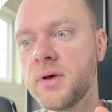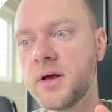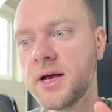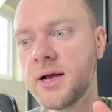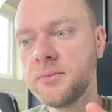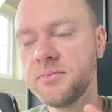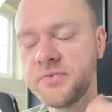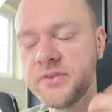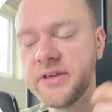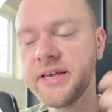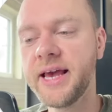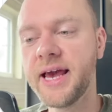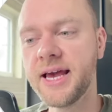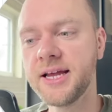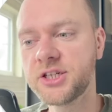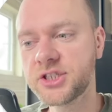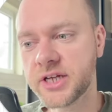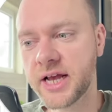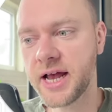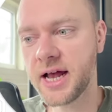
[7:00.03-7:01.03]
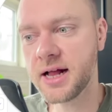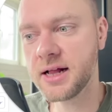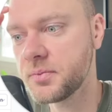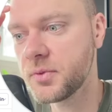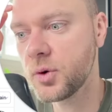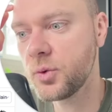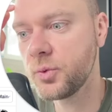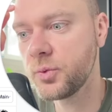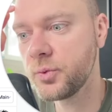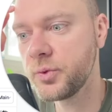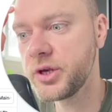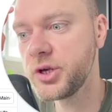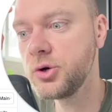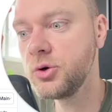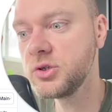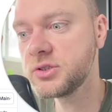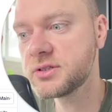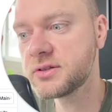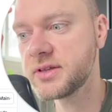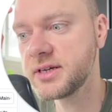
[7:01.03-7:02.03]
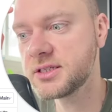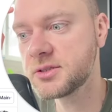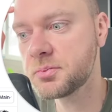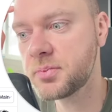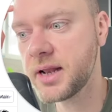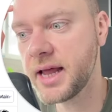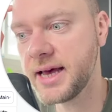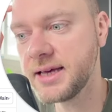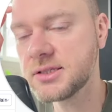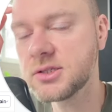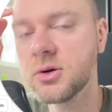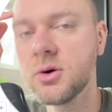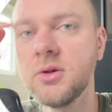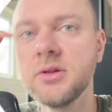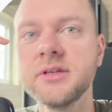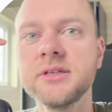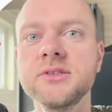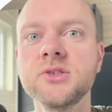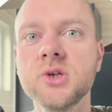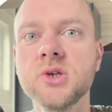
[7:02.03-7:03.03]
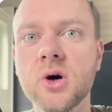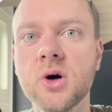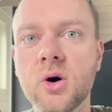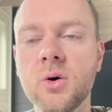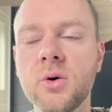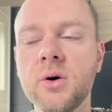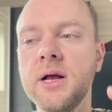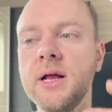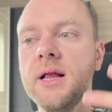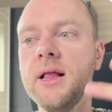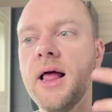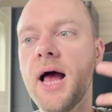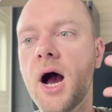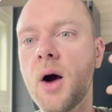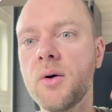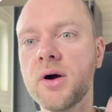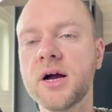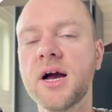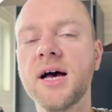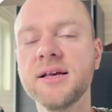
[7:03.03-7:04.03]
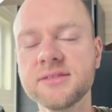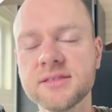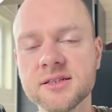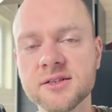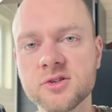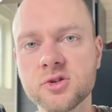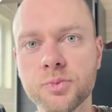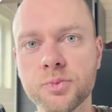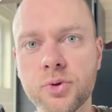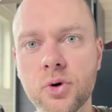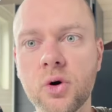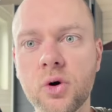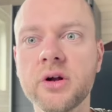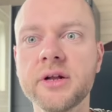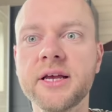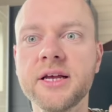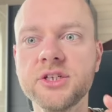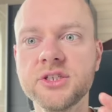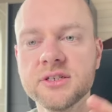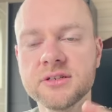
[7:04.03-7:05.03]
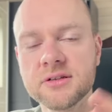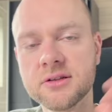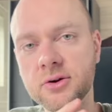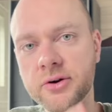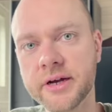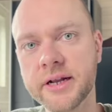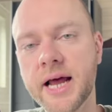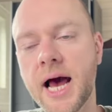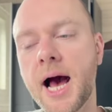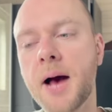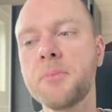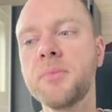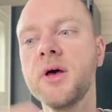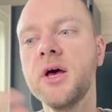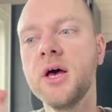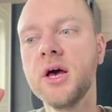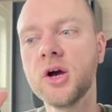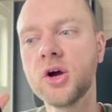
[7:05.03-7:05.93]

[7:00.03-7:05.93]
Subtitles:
DHL. We use this placeholder so our customer support can just look it up,